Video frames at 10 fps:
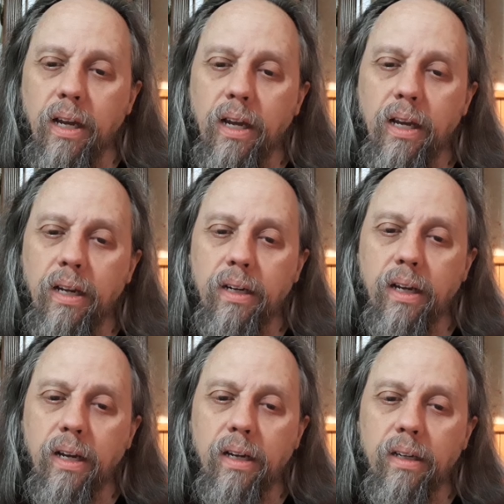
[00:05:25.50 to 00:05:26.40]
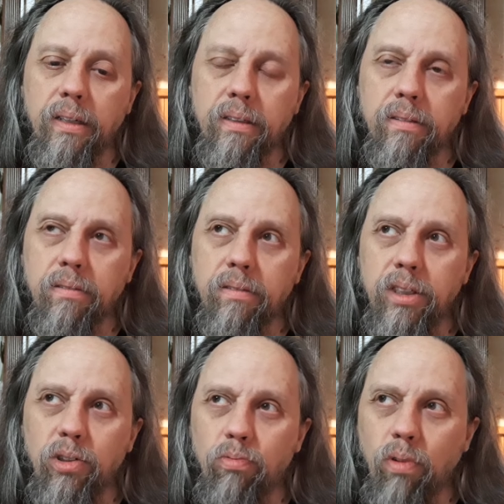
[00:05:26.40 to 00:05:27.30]
And
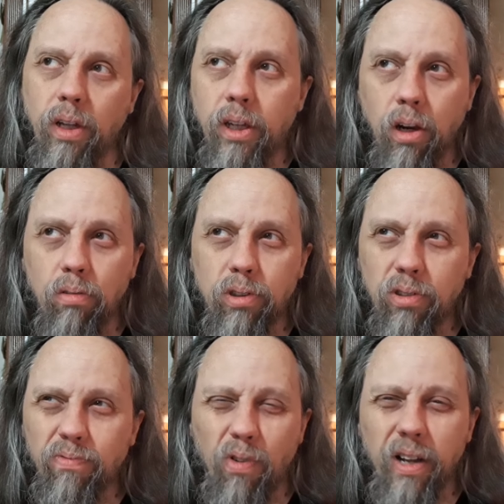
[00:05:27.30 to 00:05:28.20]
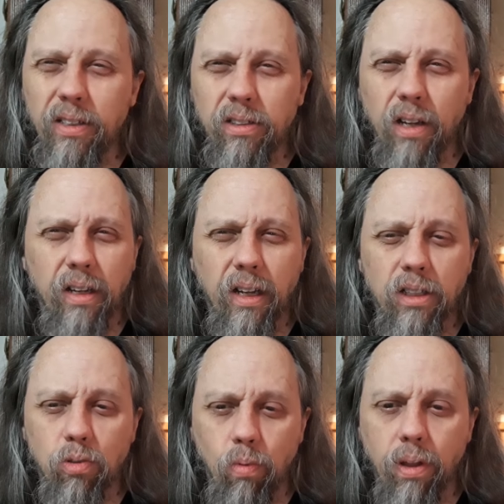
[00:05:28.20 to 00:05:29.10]
he's really close friends, I
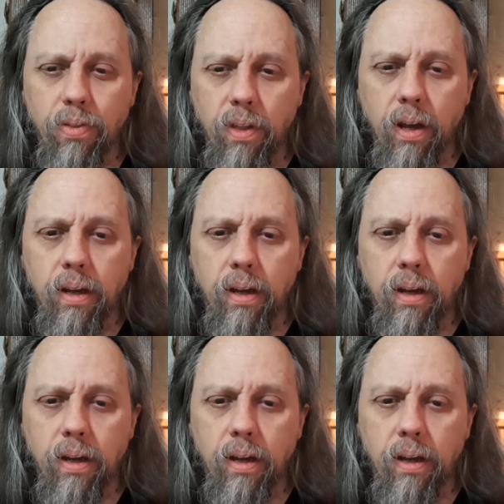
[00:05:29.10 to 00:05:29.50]
guess, with